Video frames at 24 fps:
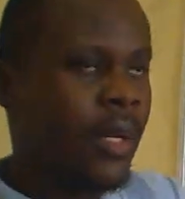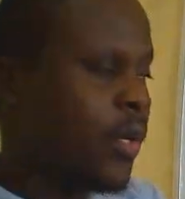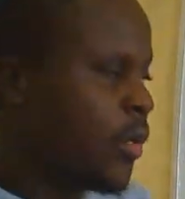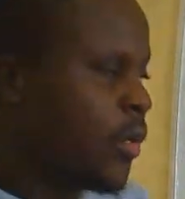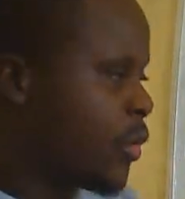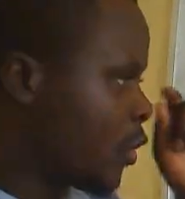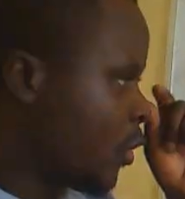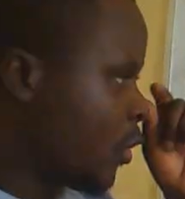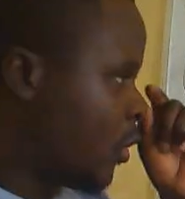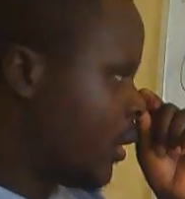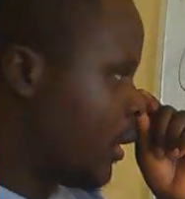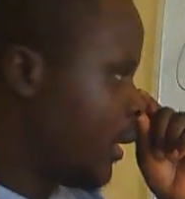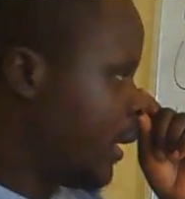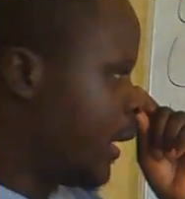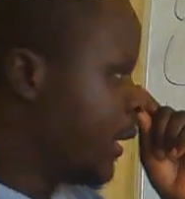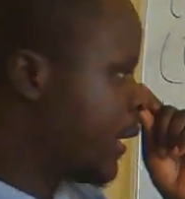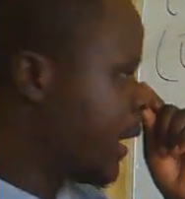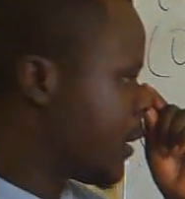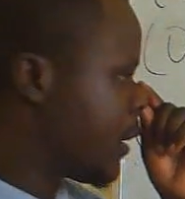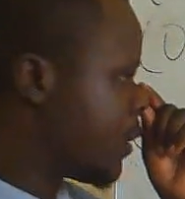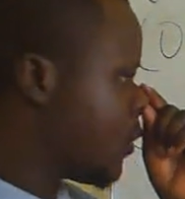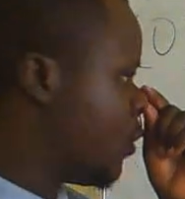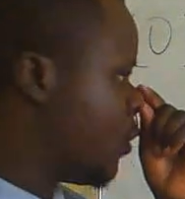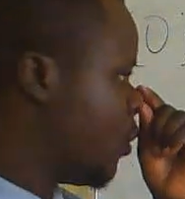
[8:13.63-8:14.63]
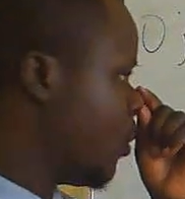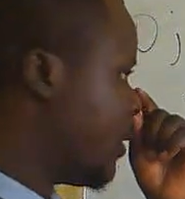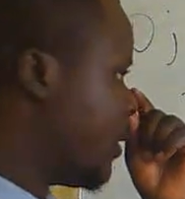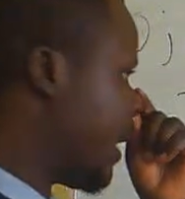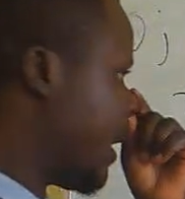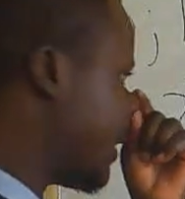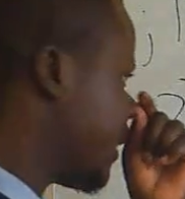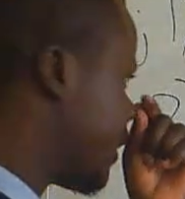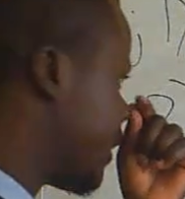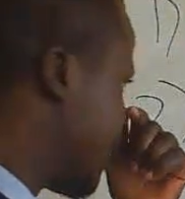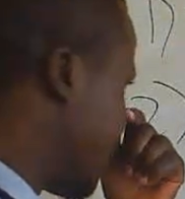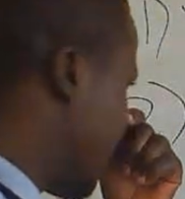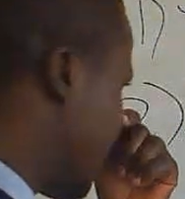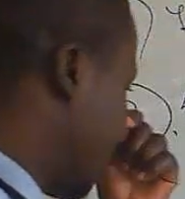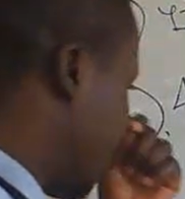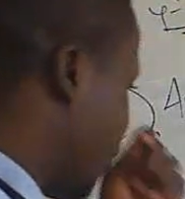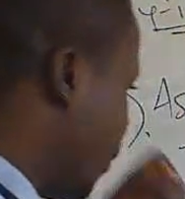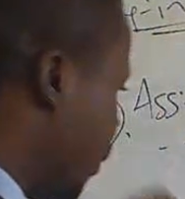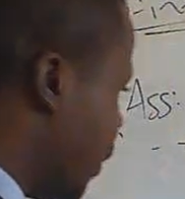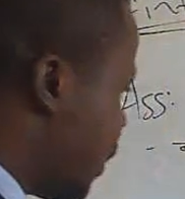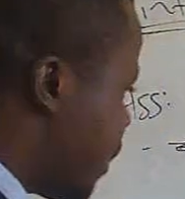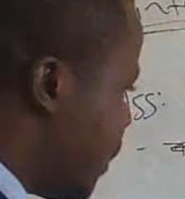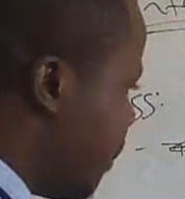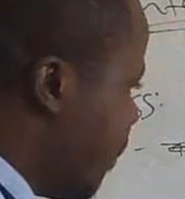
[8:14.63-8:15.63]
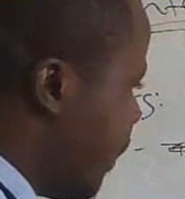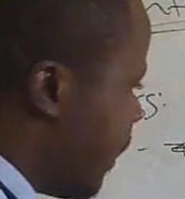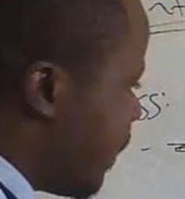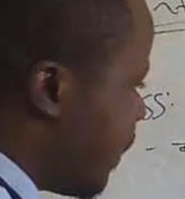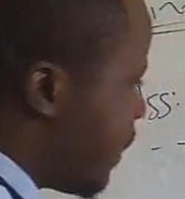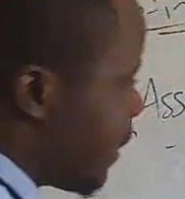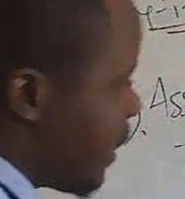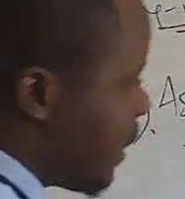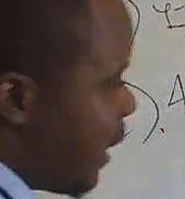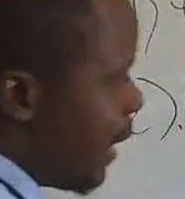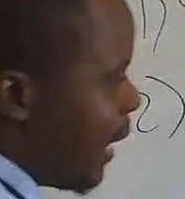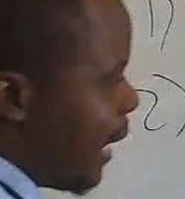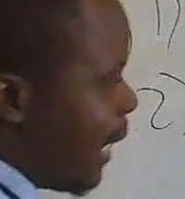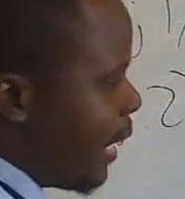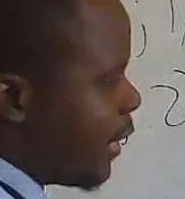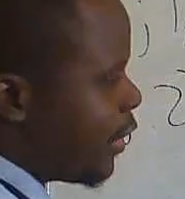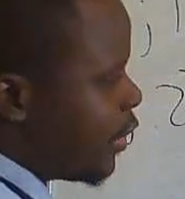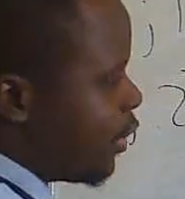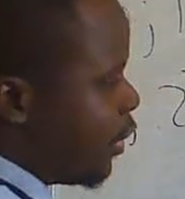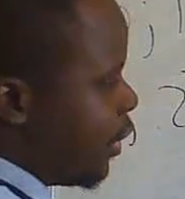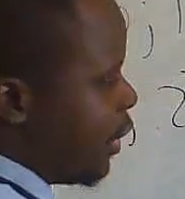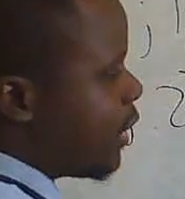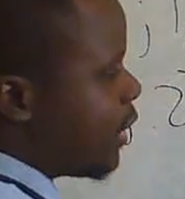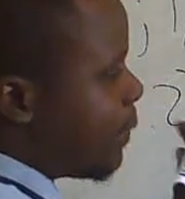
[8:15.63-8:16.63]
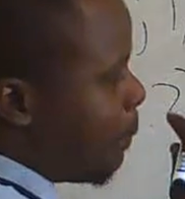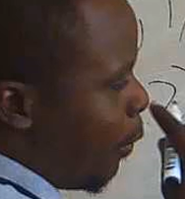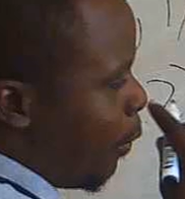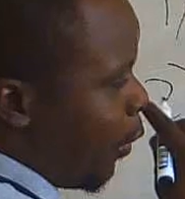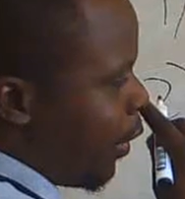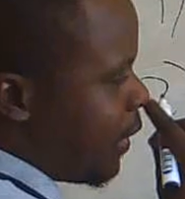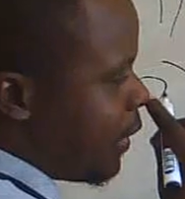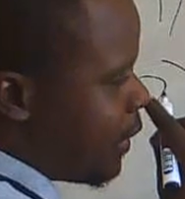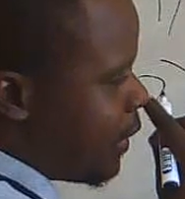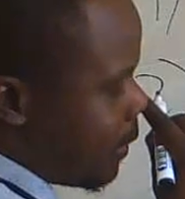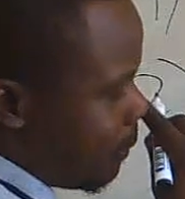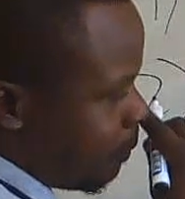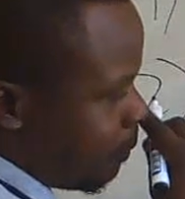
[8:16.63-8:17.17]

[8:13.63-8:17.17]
So let us do that, which means at this point,